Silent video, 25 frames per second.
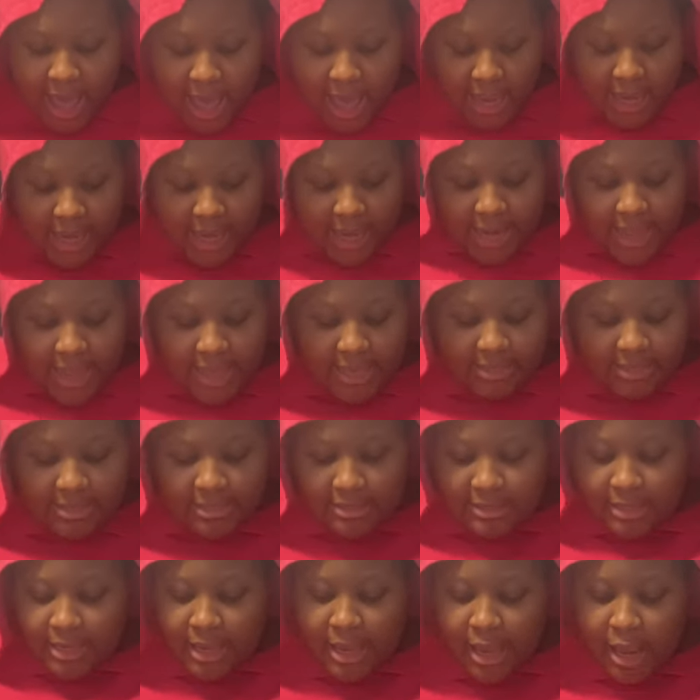and
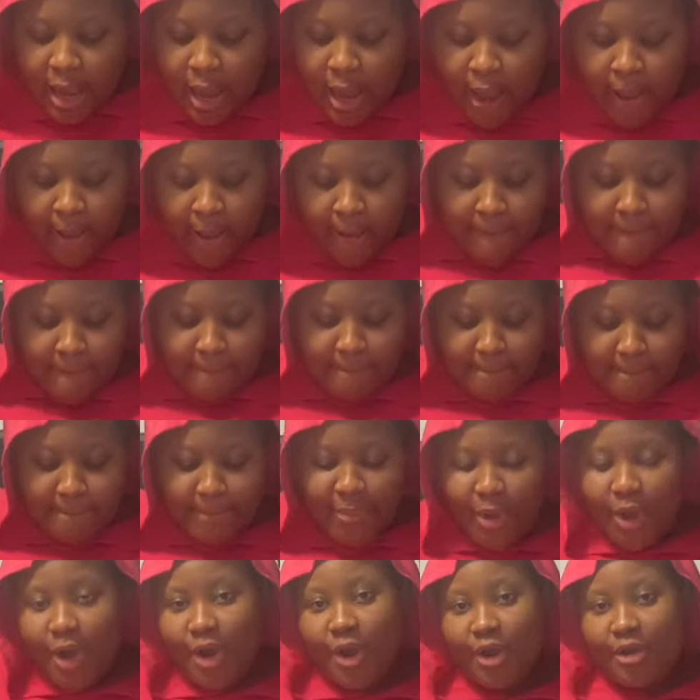less
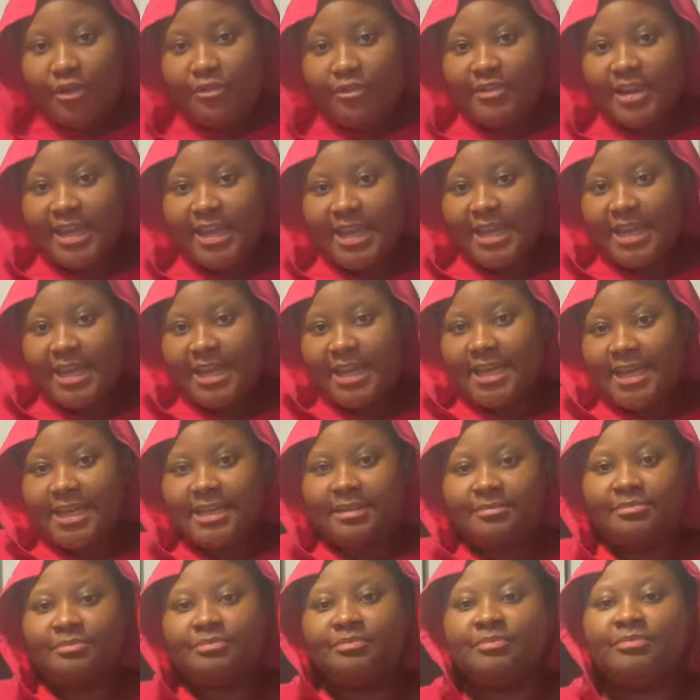
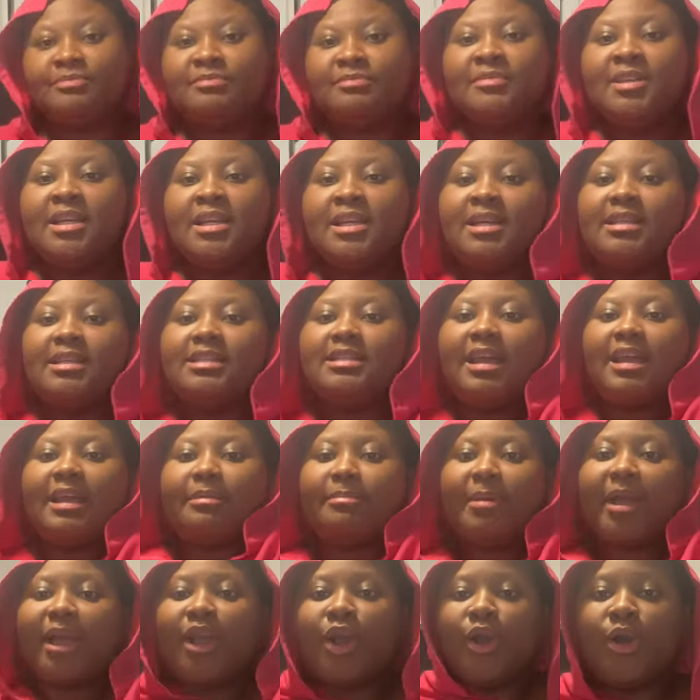boring. It's like
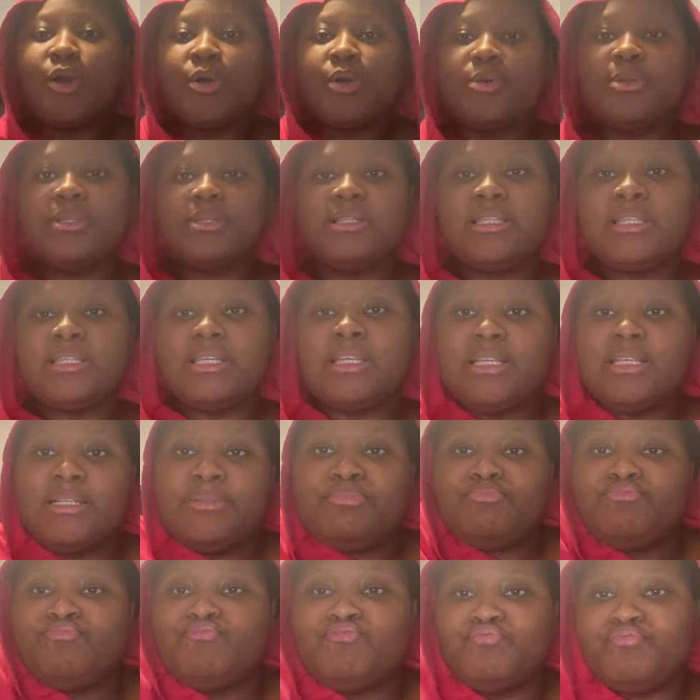my cozy
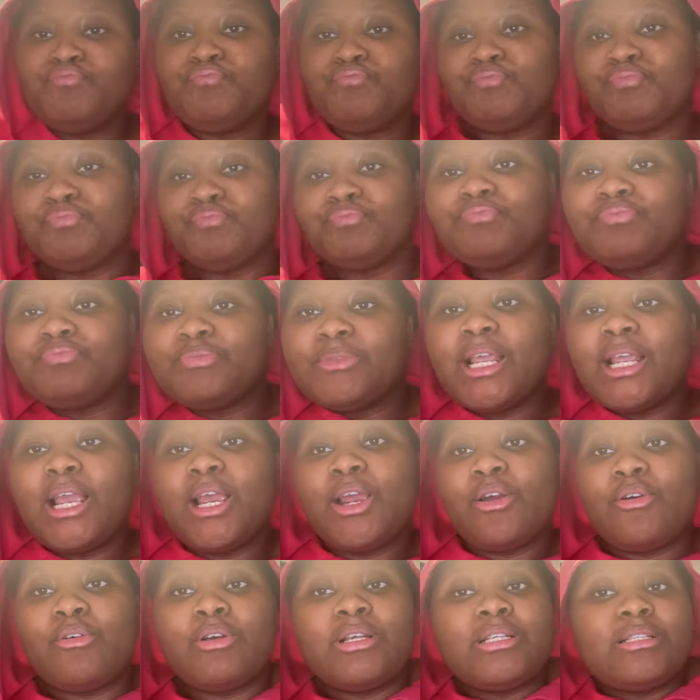
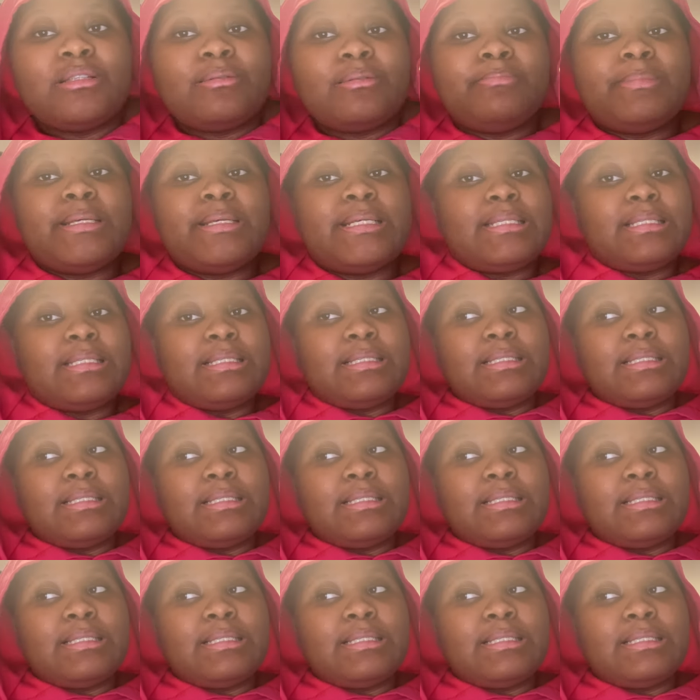Christmas